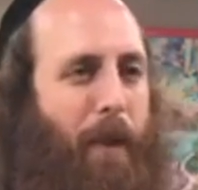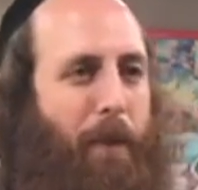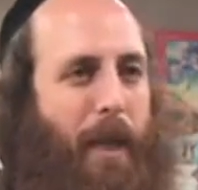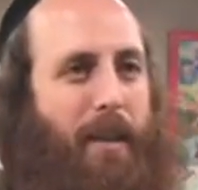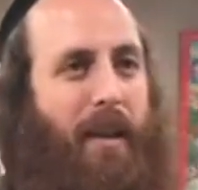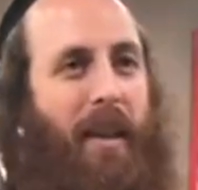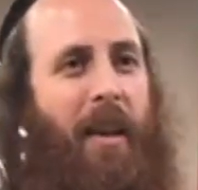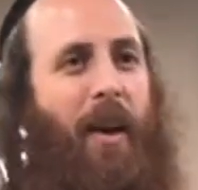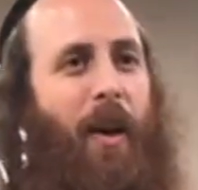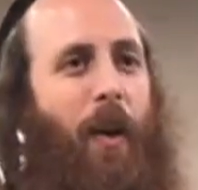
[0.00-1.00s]
But
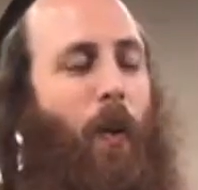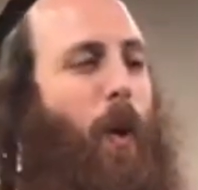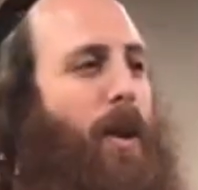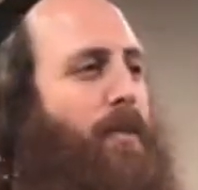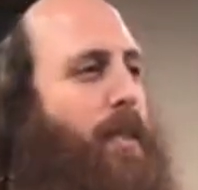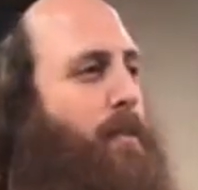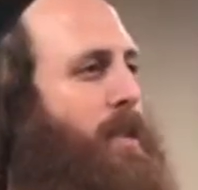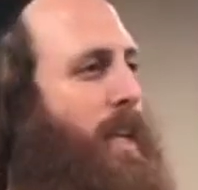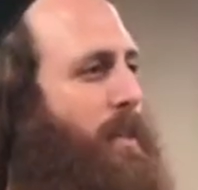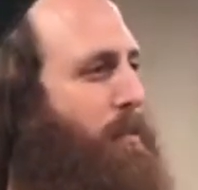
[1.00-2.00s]
one of them
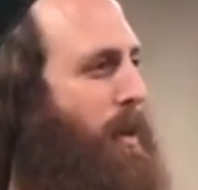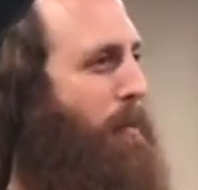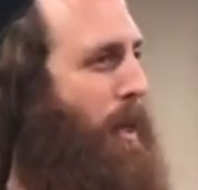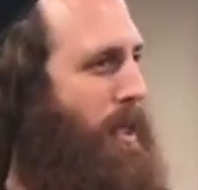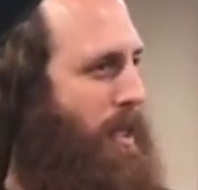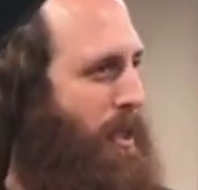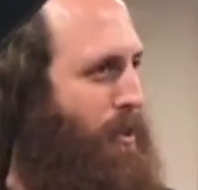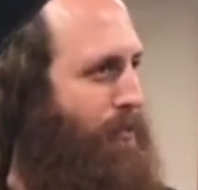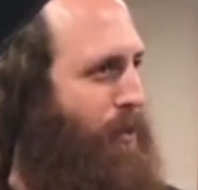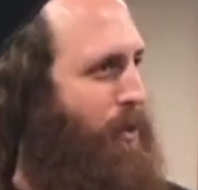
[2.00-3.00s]
sent me a
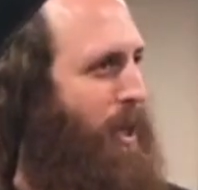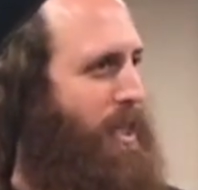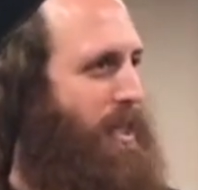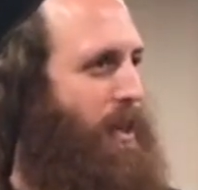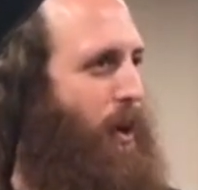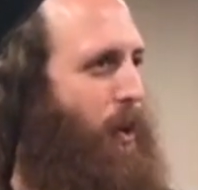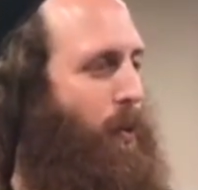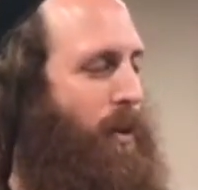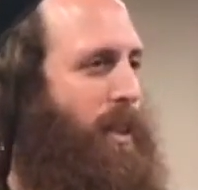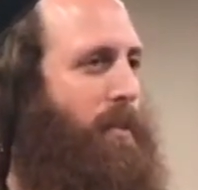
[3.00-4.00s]
message a few days
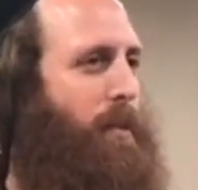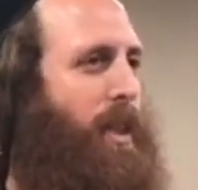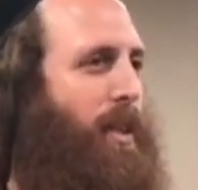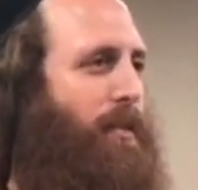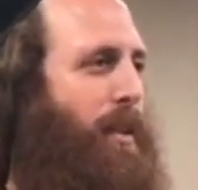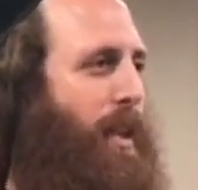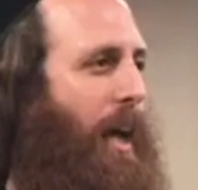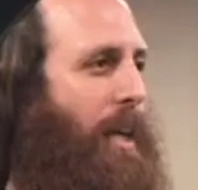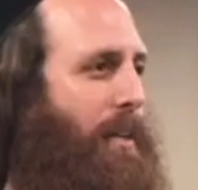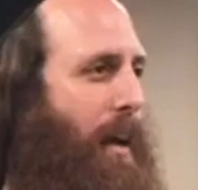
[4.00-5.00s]
ago, in the middle of the
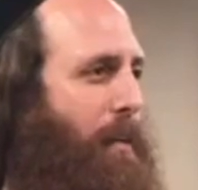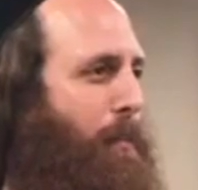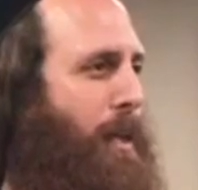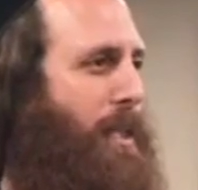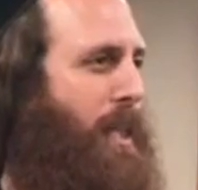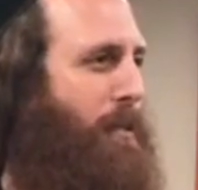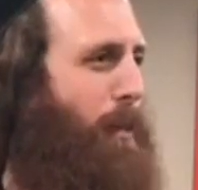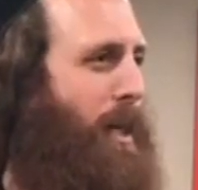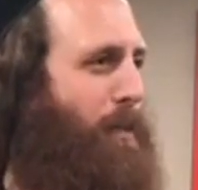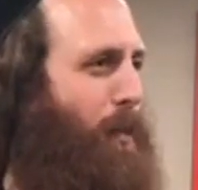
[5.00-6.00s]
night. I'm busy in
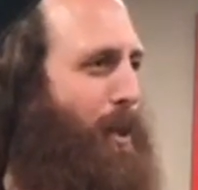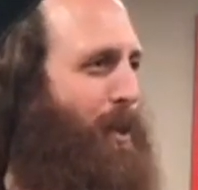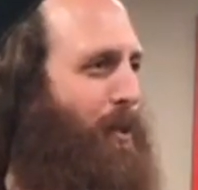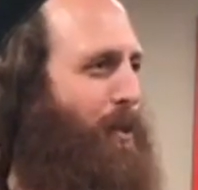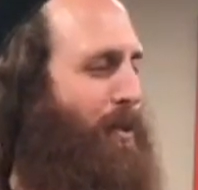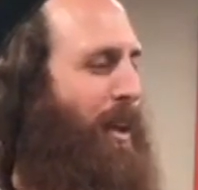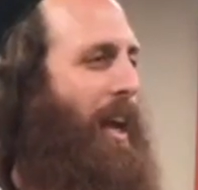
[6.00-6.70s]
my Bodedut.